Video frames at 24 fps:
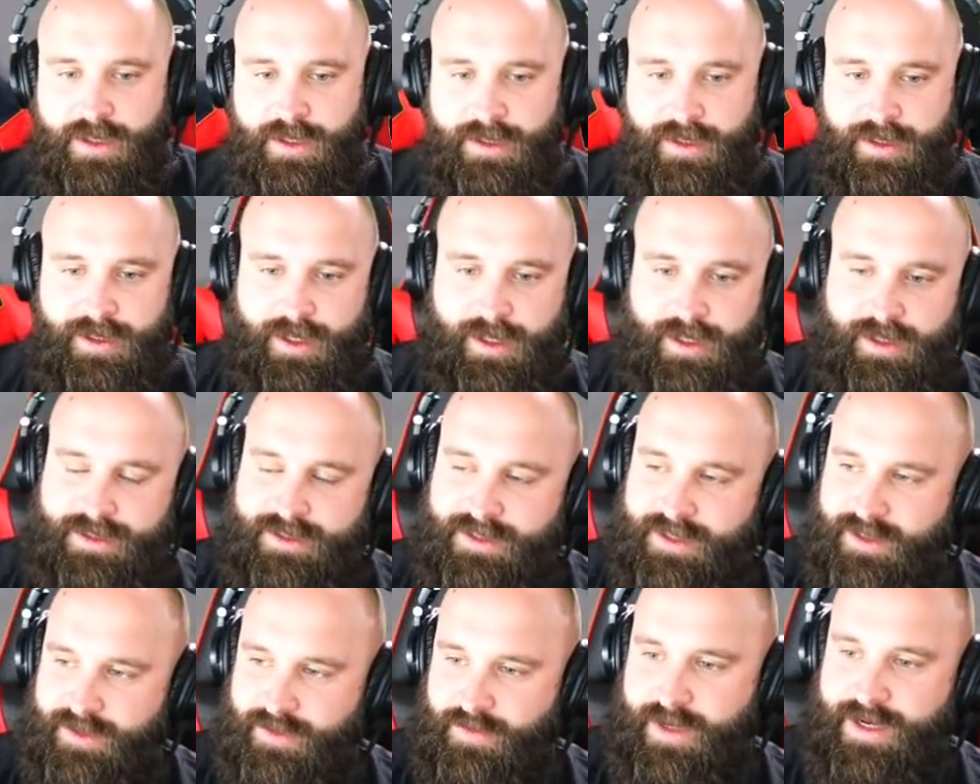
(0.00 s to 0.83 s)
Uh, it
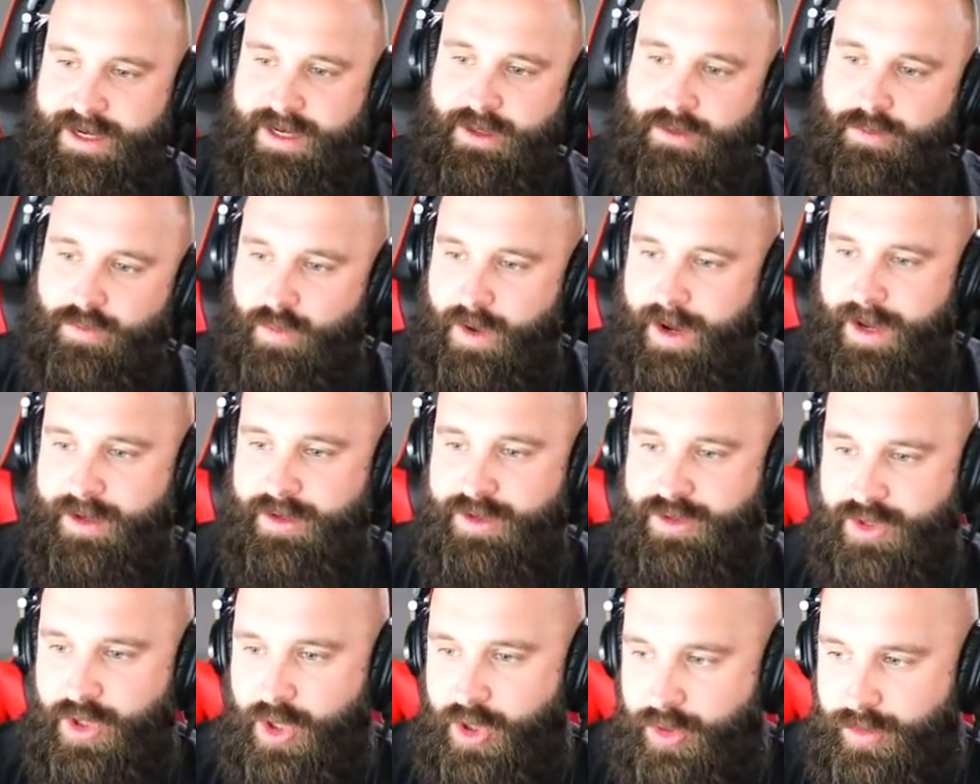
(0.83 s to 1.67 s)
says right here,
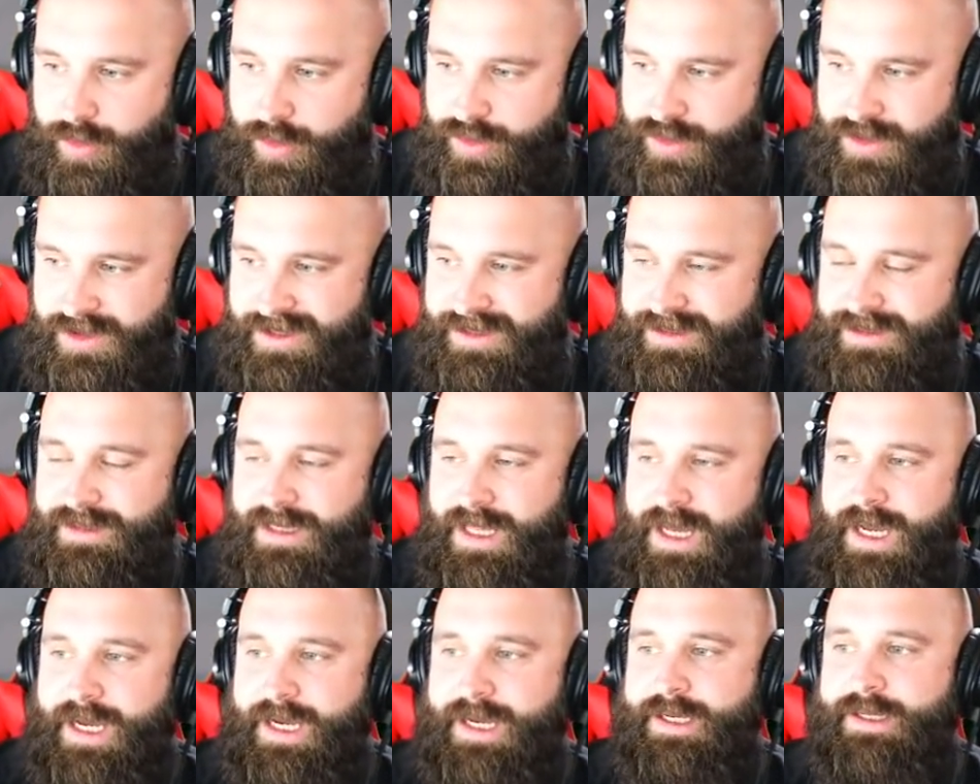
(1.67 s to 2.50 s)
riders almost
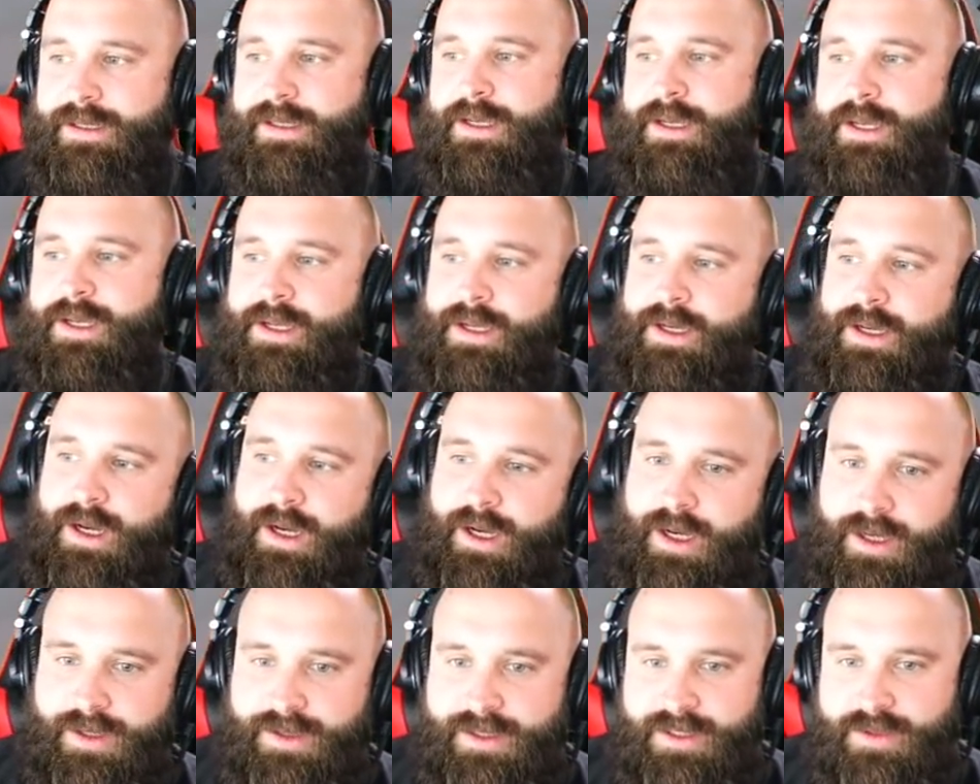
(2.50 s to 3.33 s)
collide. Uh, these